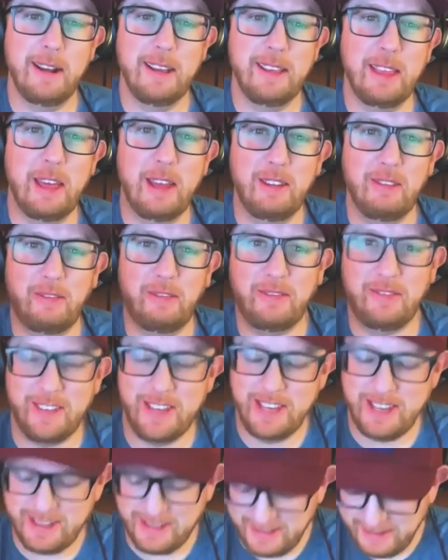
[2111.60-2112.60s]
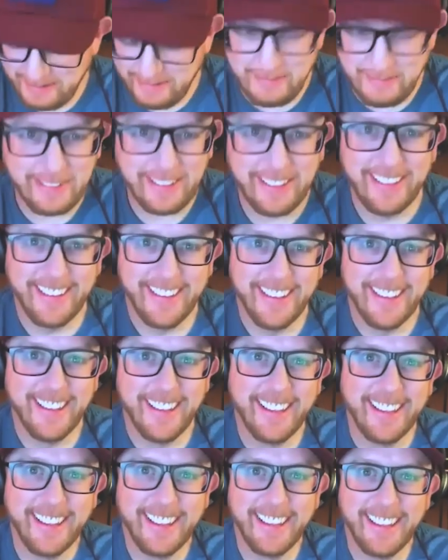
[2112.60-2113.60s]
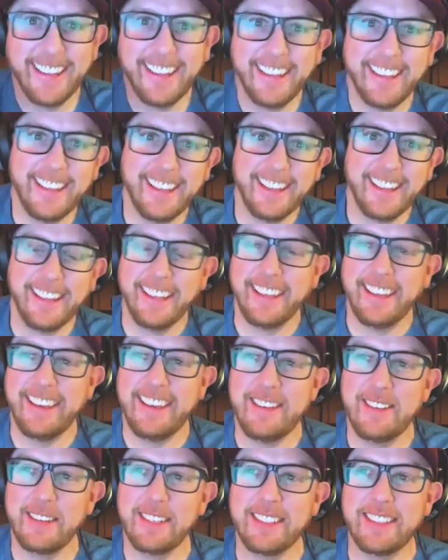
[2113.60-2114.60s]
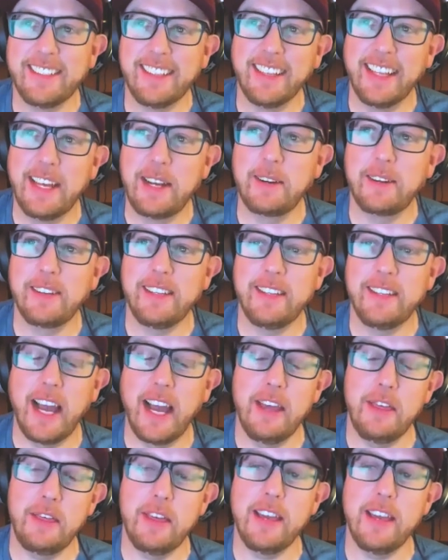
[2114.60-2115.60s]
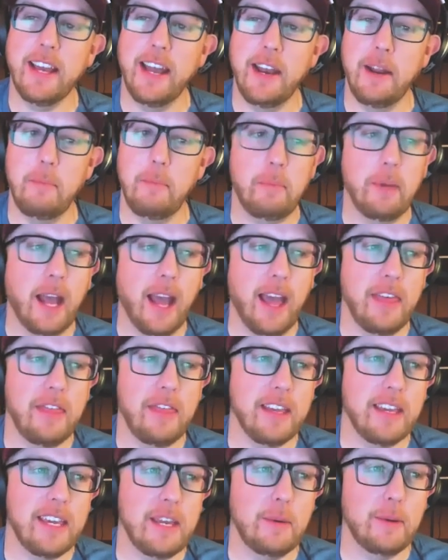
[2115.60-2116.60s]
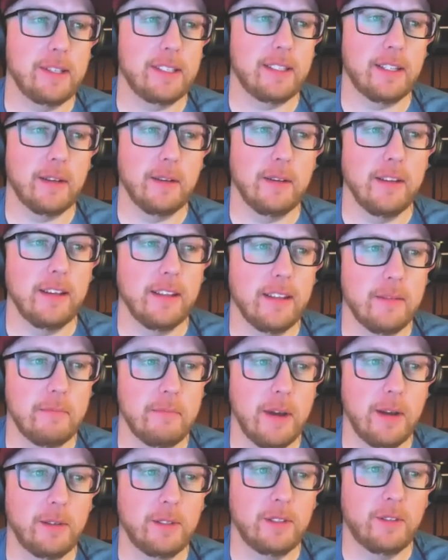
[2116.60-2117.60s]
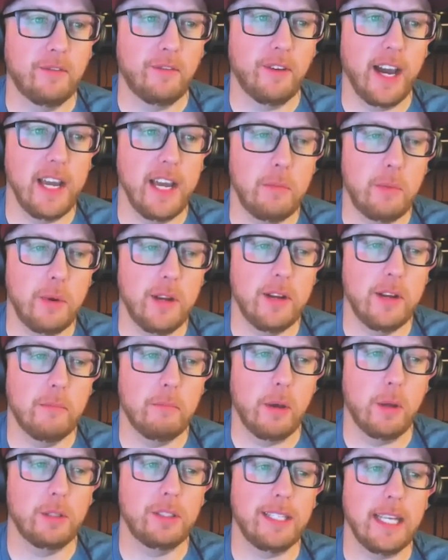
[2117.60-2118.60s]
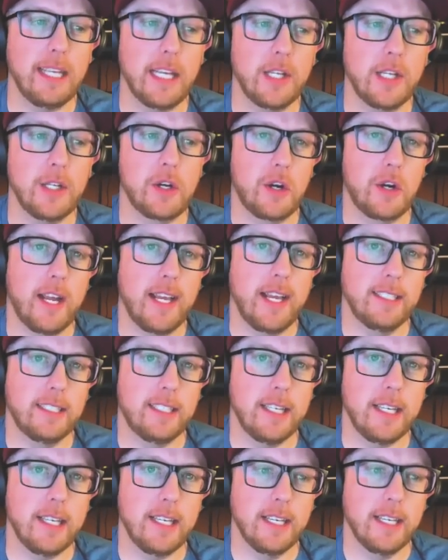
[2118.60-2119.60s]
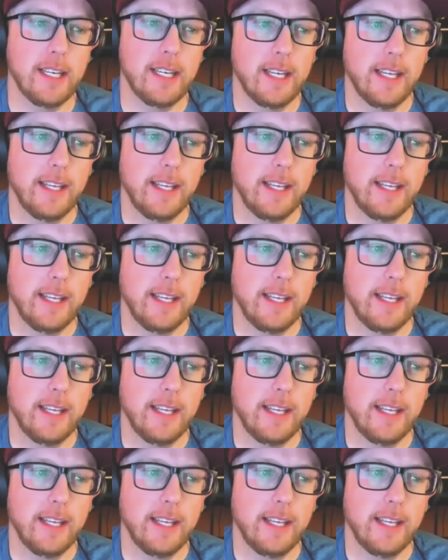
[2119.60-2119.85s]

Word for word: in the yeah. film. He, he was fun. He was literally, I think, and I I think he was the the most vibrant, most interesting